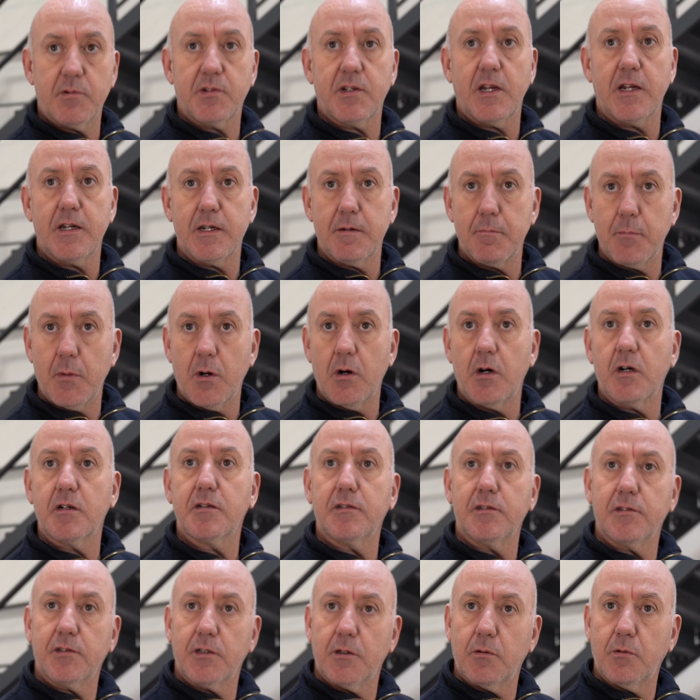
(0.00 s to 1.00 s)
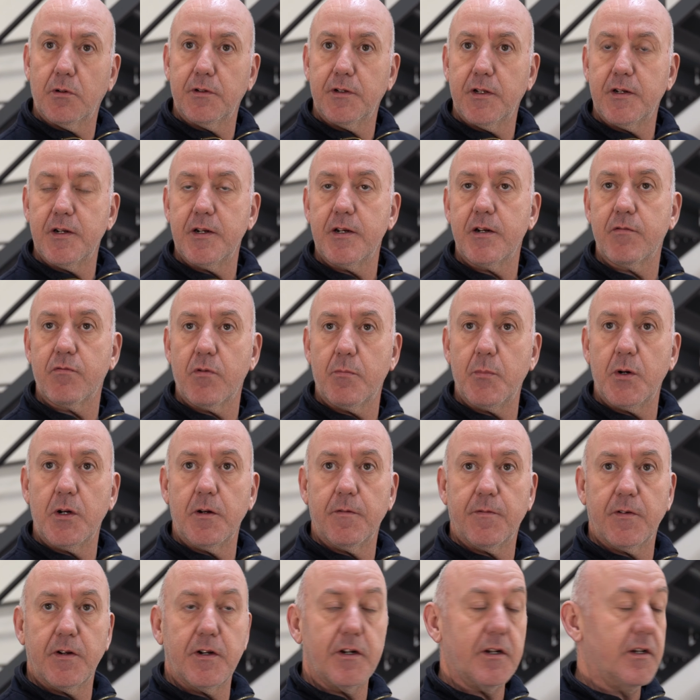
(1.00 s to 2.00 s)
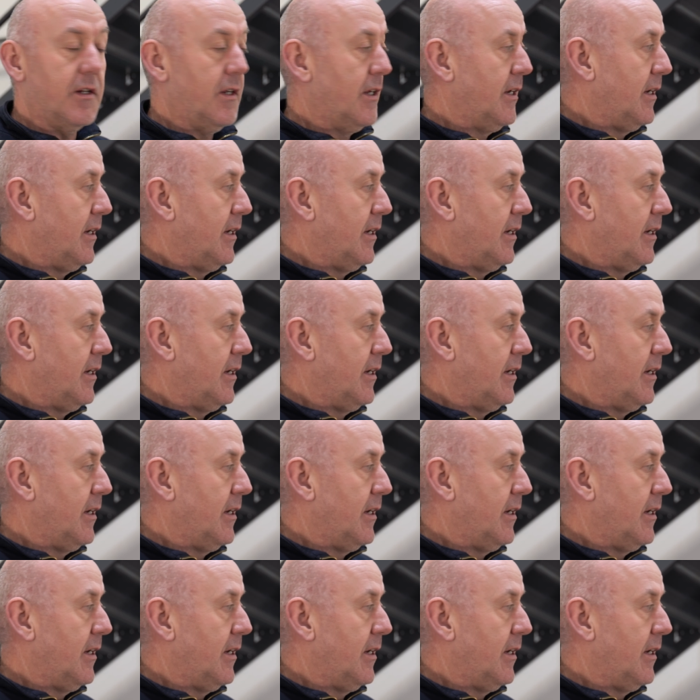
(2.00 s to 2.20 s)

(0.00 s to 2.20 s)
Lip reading: sanding marks and so on that needed removing.